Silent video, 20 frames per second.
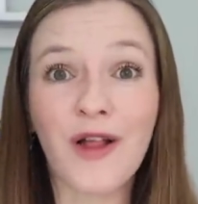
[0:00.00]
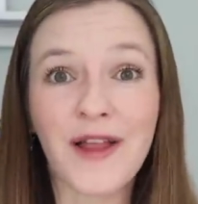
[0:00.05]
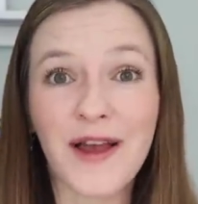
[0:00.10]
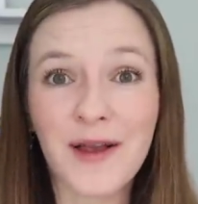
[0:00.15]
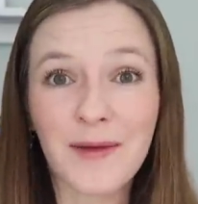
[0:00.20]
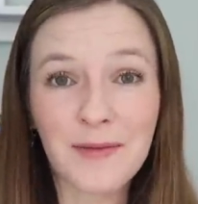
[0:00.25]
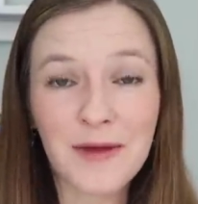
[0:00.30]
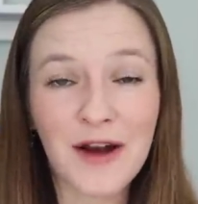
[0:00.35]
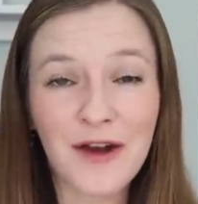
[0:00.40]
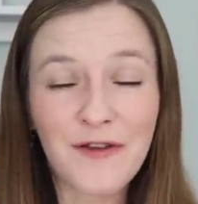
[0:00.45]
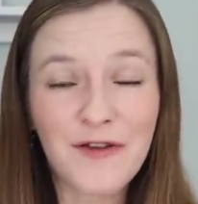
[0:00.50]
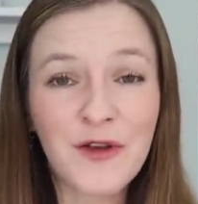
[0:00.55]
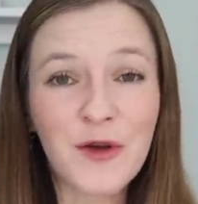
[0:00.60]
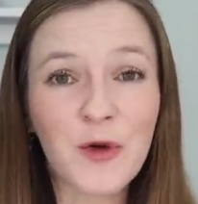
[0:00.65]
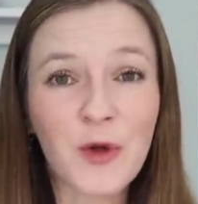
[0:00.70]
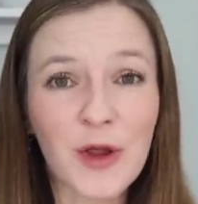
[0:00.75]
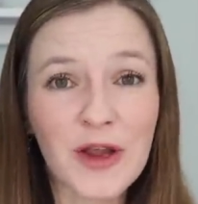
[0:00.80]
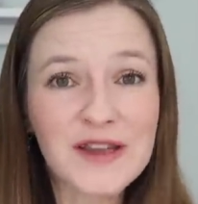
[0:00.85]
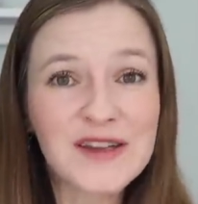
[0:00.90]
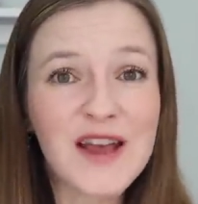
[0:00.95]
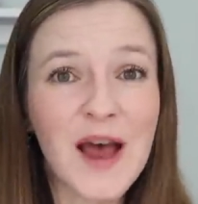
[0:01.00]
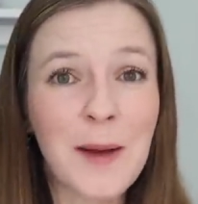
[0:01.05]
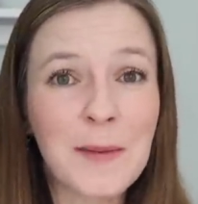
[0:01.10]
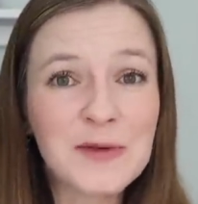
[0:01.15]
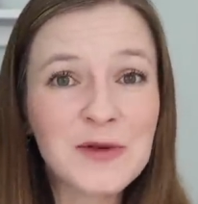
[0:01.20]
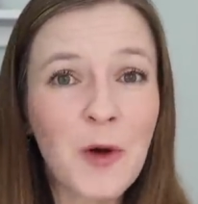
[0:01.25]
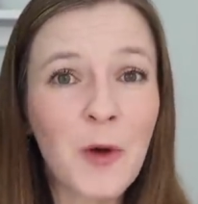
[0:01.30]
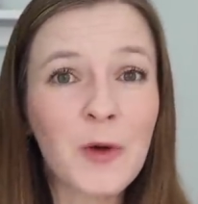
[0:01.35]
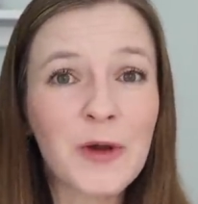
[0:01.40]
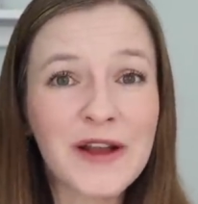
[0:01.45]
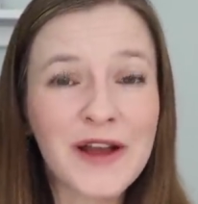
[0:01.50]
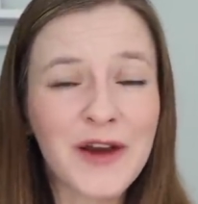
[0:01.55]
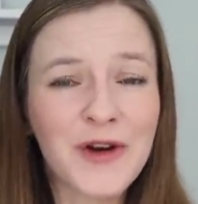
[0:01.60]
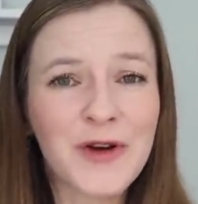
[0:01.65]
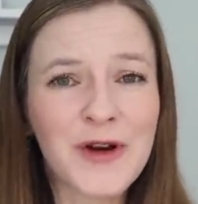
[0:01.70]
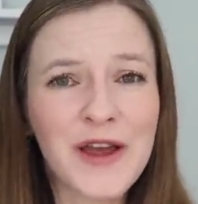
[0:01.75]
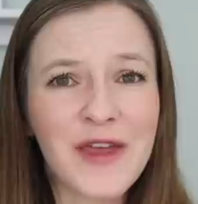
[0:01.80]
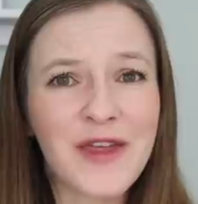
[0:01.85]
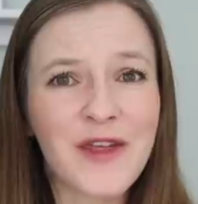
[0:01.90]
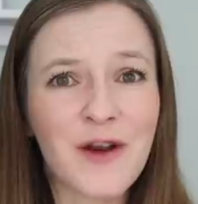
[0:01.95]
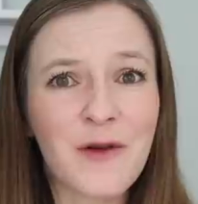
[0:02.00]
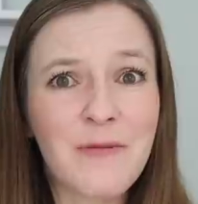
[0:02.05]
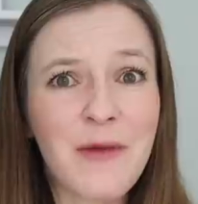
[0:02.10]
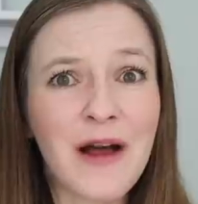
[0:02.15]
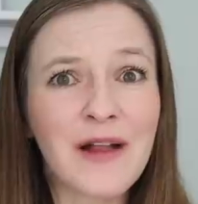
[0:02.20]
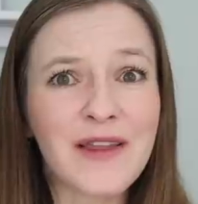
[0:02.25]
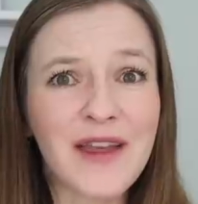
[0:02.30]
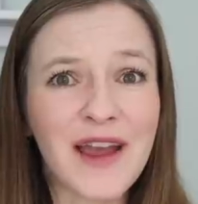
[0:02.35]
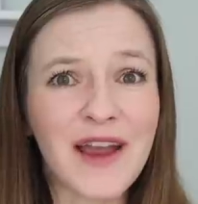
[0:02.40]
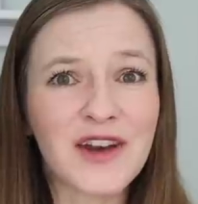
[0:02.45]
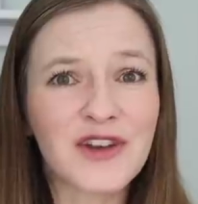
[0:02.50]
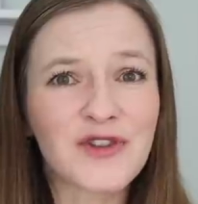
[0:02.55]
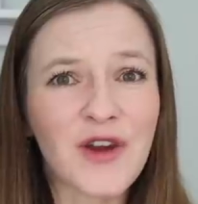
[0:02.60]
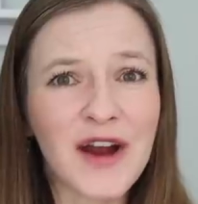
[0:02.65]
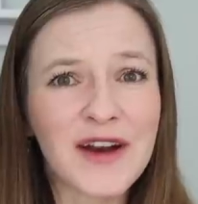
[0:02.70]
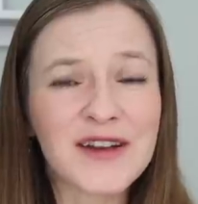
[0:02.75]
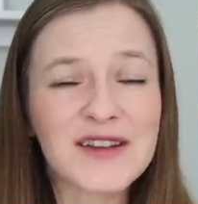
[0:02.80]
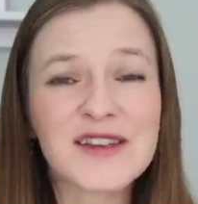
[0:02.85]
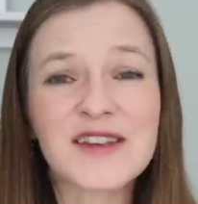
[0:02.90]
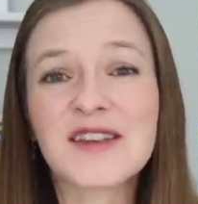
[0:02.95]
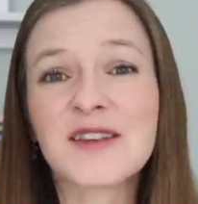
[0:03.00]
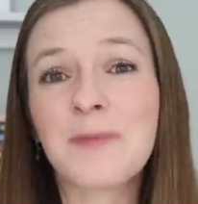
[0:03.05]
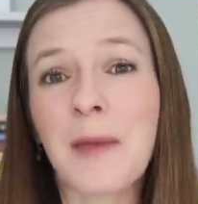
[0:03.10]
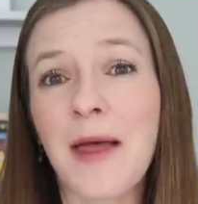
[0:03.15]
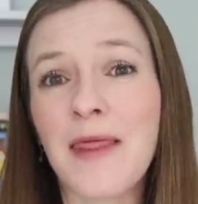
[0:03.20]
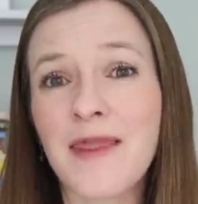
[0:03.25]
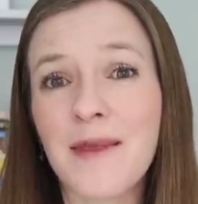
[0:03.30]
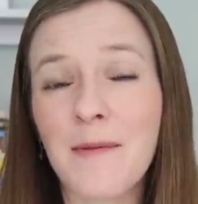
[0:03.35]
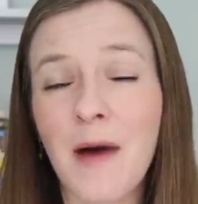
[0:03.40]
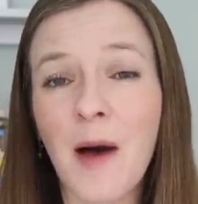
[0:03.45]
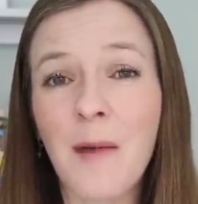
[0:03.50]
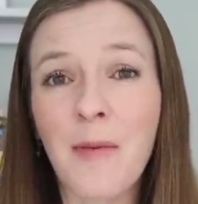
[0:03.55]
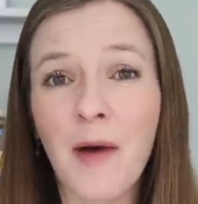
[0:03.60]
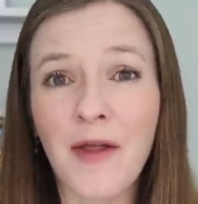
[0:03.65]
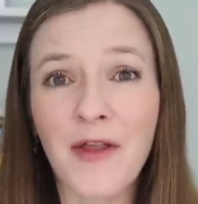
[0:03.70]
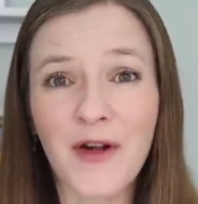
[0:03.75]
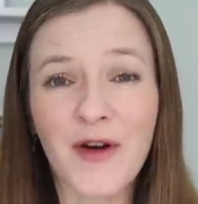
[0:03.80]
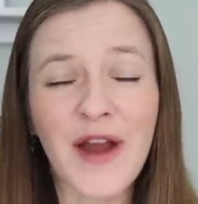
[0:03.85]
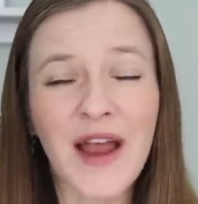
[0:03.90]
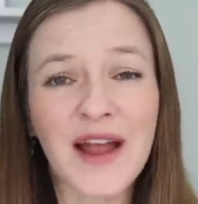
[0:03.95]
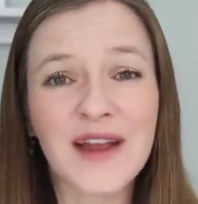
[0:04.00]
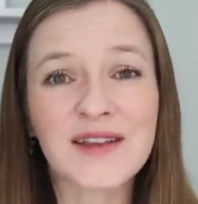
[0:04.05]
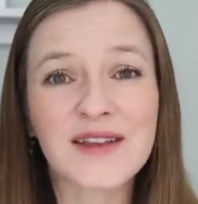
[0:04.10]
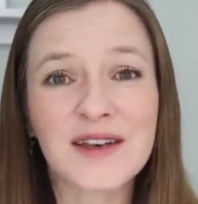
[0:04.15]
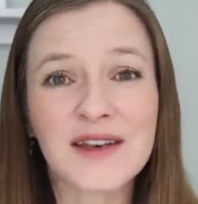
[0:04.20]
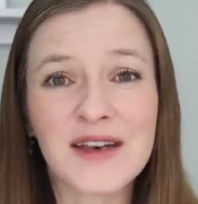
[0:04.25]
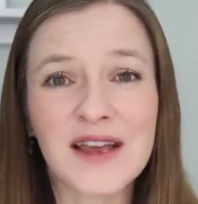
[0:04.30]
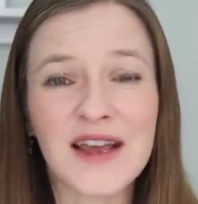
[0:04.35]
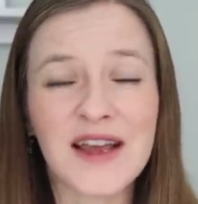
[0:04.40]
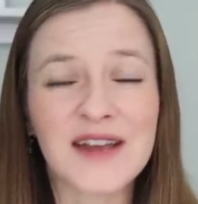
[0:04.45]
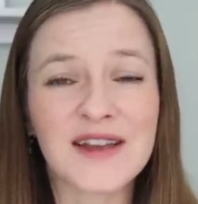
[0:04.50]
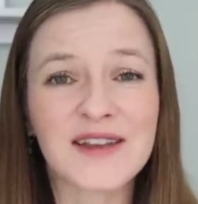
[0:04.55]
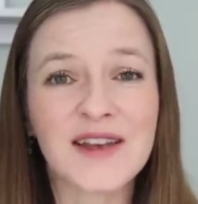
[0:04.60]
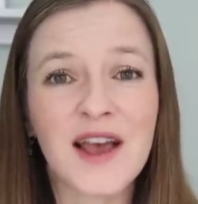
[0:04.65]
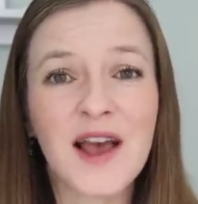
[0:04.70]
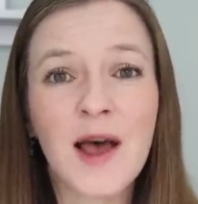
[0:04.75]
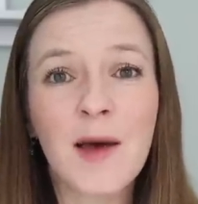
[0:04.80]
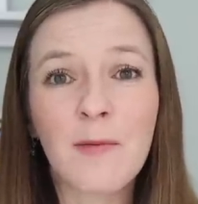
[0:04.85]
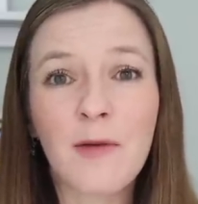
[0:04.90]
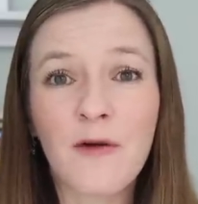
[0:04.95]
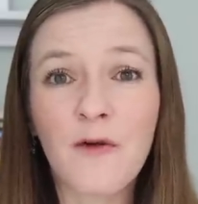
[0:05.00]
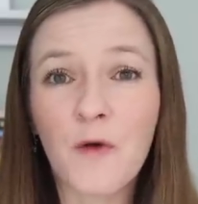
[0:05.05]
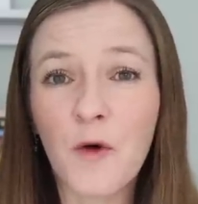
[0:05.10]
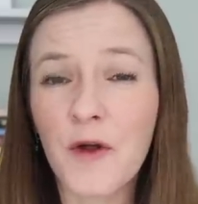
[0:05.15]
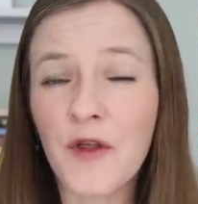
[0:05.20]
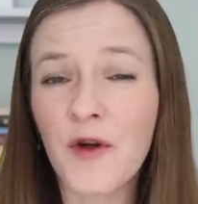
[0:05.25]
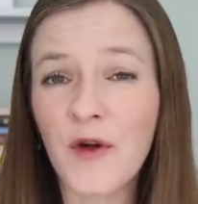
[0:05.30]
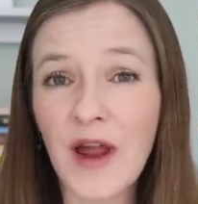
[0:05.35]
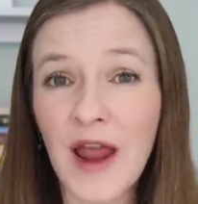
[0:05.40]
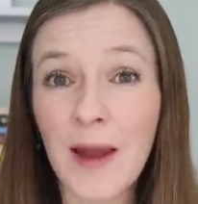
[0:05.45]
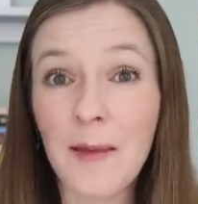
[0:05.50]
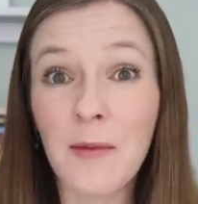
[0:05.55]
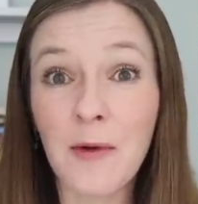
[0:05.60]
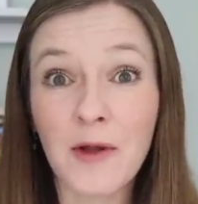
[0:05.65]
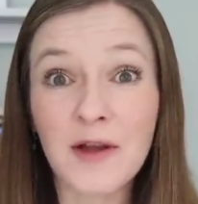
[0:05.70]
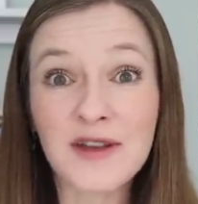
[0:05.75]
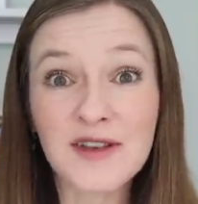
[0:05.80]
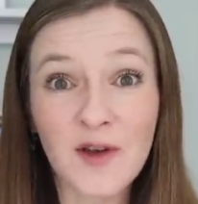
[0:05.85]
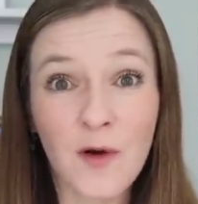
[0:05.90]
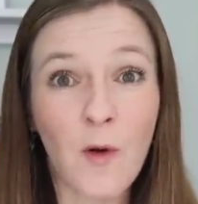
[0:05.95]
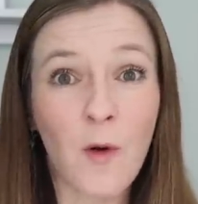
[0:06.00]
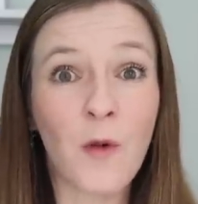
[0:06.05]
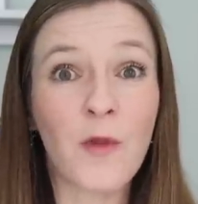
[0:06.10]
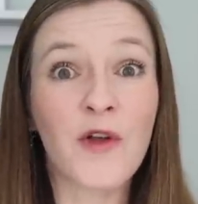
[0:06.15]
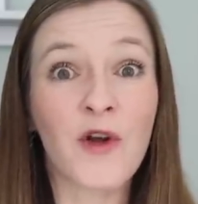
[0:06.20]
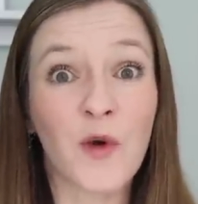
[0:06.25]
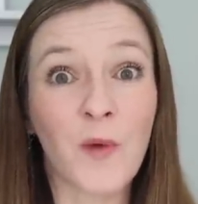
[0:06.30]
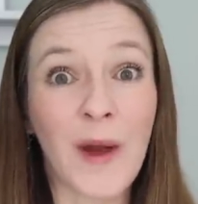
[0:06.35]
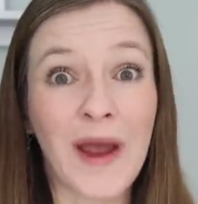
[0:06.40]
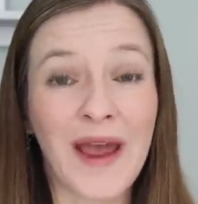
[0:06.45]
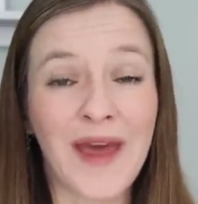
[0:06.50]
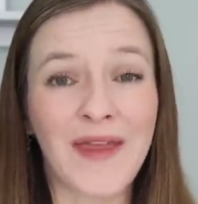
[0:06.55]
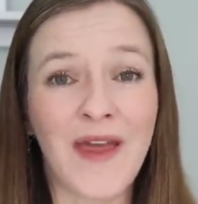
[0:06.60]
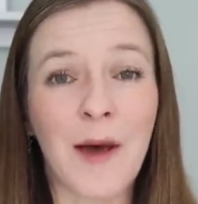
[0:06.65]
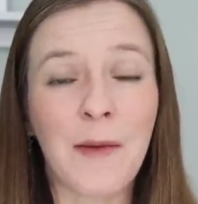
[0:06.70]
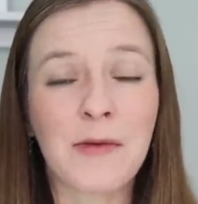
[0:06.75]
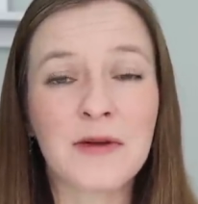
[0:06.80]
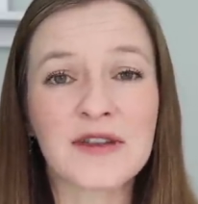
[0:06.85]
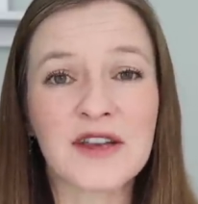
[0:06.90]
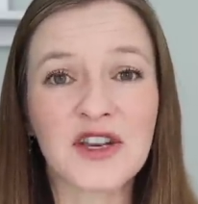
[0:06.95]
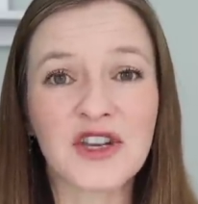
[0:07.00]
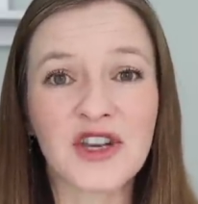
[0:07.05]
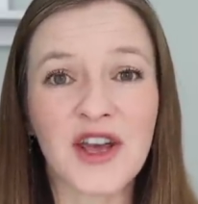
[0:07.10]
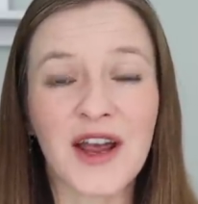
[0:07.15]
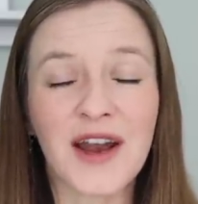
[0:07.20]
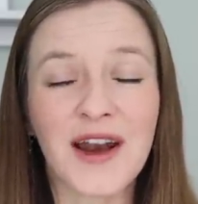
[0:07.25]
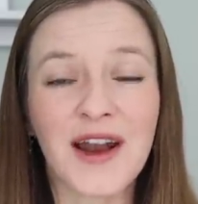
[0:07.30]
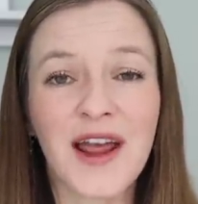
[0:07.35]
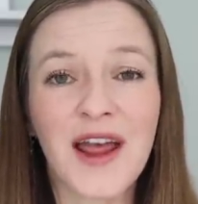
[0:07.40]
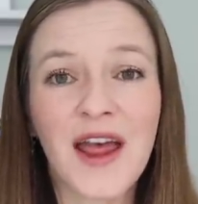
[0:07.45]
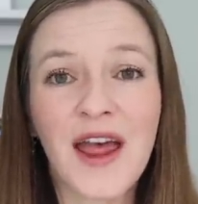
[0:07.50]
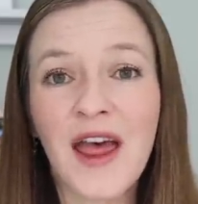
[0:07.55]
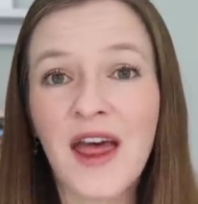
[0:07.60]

like in a futile attempt, holding underneath their belly and trying to suspend them up on their hands and knees before they're able to hold their weight in that position